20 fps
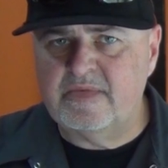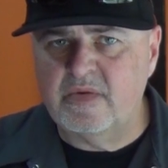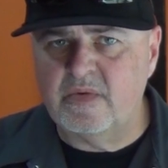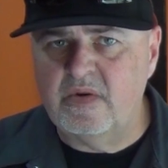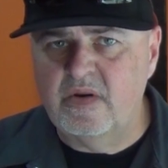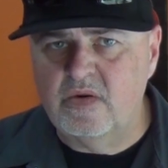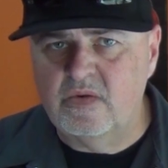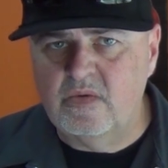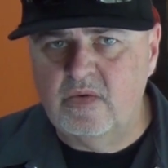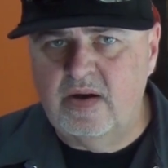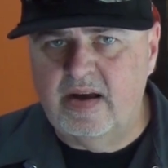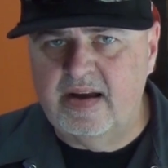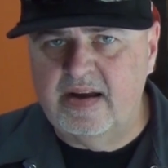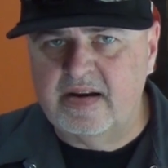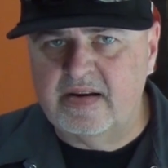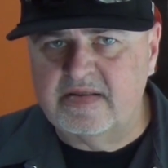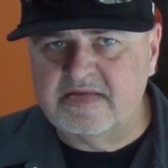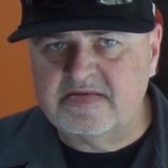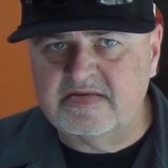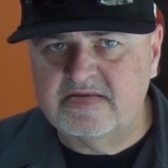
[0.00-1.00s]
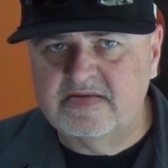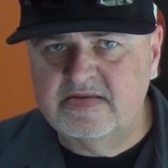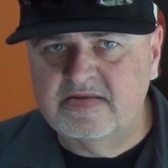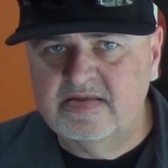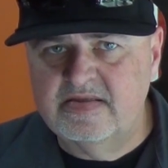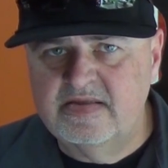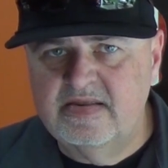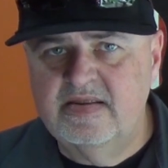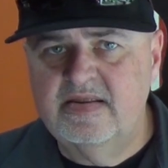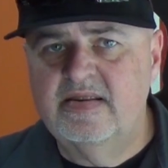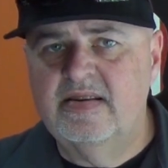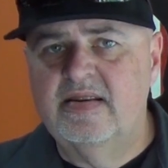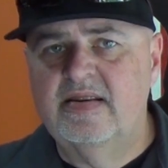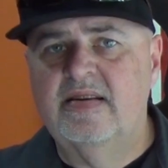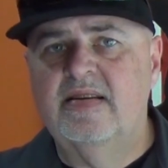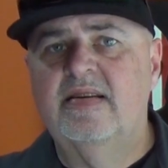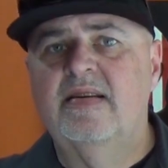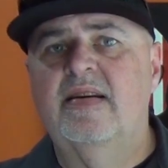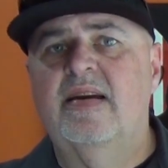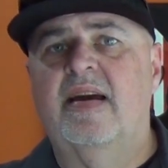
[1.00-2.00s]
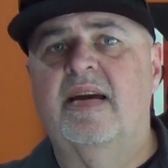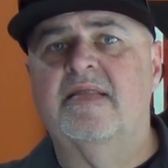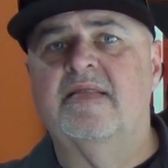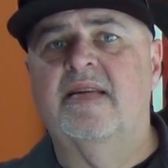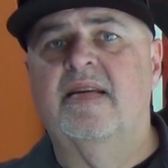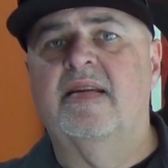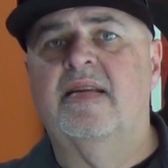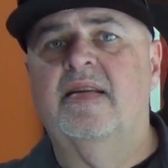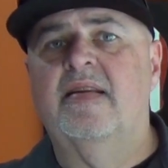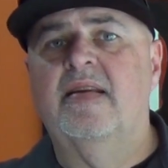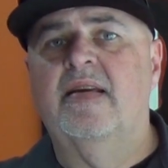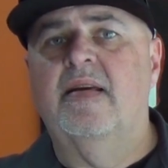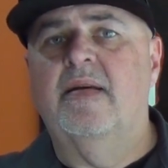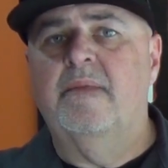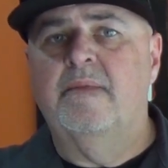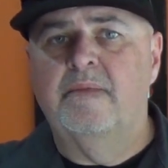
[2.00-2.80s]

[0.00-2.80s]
the wrong wires, and then